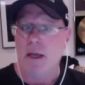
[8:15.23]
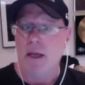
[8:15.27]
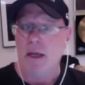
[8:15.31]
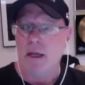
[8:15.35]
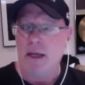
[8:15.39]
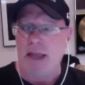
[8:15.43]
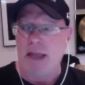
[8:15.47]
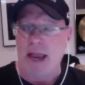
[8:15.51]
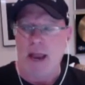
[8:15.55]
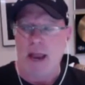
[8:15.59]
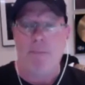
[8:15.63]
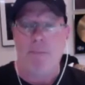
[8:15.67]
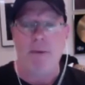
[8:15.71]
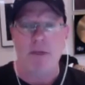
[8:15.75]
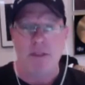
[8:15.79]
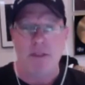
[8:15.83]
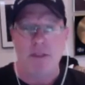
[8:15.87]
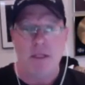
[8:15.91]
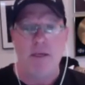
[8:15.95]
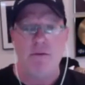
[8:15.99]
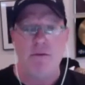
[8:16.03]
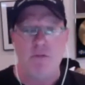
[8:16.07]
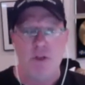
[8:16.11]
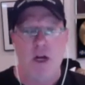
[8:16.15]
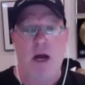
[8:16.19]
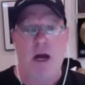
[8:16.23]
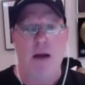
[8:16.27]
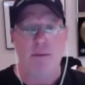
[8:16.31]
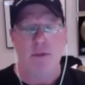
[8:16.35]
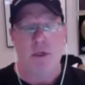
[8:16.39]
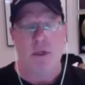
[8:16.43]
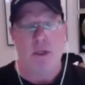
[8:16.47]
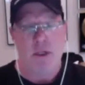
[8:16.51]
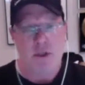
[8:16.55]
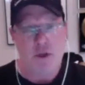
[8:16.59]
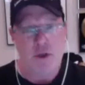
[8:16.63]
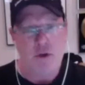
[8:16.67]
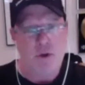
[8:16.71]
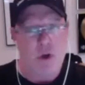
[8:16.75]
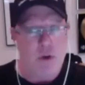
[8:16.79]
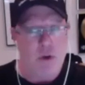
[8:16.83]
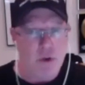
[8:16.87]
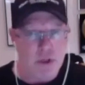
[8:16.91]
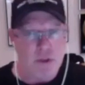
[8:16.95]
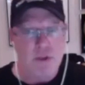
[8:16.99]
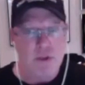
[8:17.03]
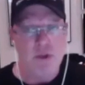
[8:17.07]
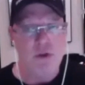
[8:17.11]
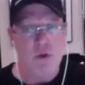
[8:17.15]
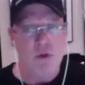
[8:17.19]
can't be Steve Jobs unless you know
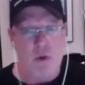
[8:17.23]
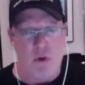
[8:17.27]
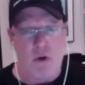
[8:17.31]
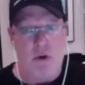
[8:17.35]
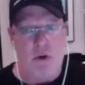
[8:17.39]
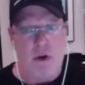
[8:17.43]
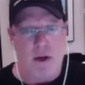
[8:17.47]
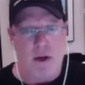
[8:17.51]
his story,